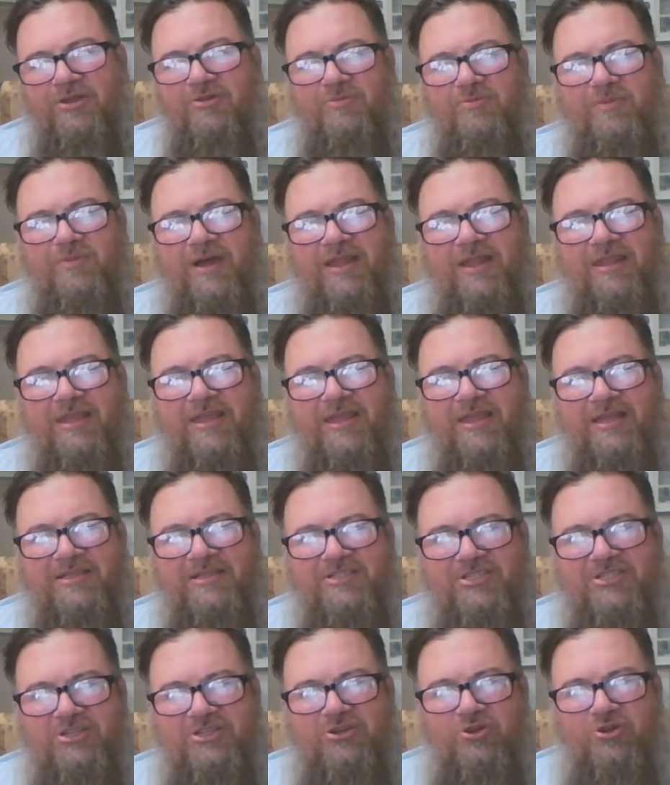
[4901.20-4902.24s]
by then
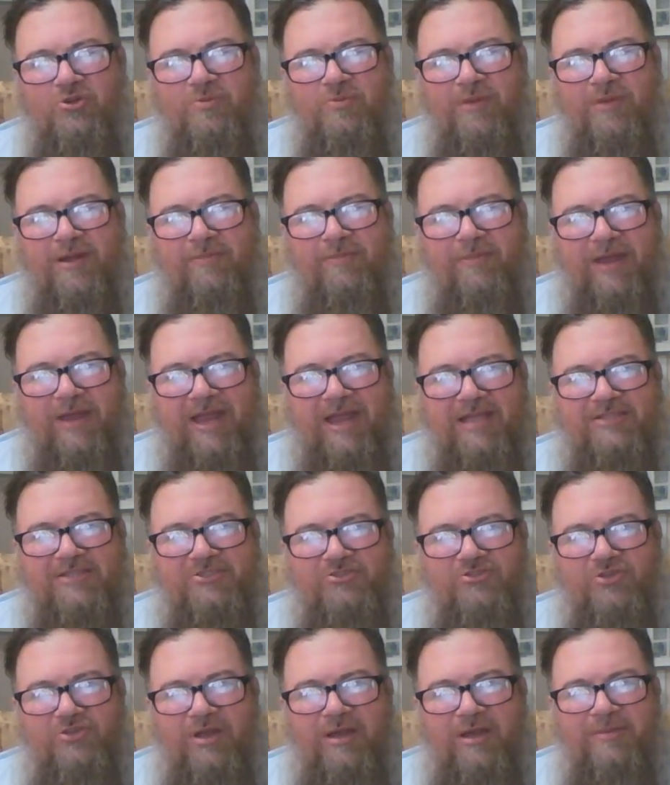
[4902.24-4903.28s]
she knew my
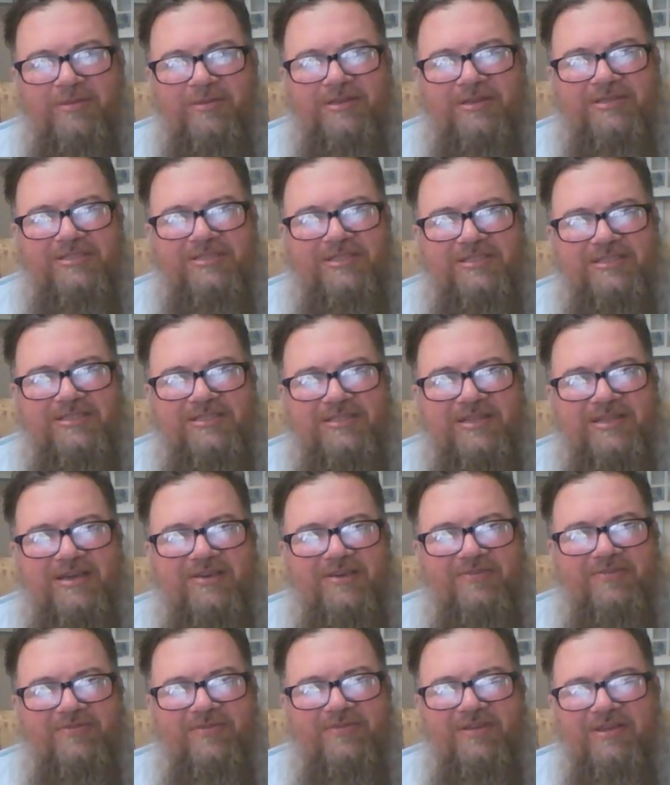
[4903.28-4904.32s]
past dramas and
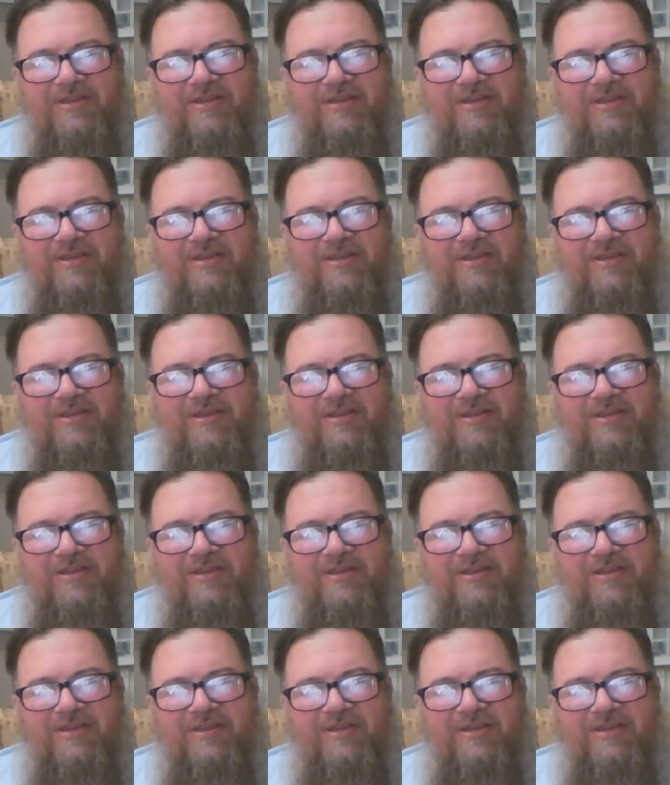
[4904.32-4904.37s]
stuff.